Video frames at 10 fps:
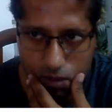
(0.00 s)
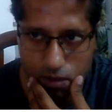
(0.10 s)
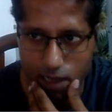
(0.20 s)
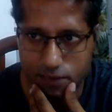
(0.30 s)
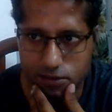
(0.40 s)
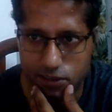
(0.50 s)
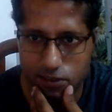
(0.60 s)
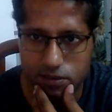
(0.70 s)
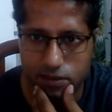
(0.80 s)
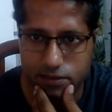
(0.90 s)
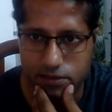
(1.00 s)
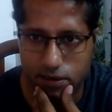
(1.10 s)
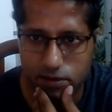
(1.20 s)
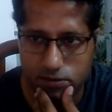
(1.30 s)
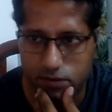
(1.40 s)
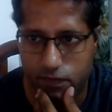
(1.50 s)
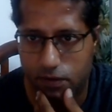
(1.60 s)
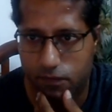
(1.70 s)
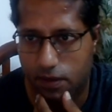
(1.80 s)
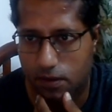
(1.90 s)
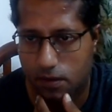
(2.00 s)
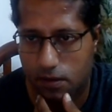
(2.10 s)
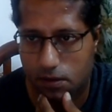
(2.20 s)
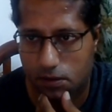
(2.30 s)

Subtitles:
as it is less than 71.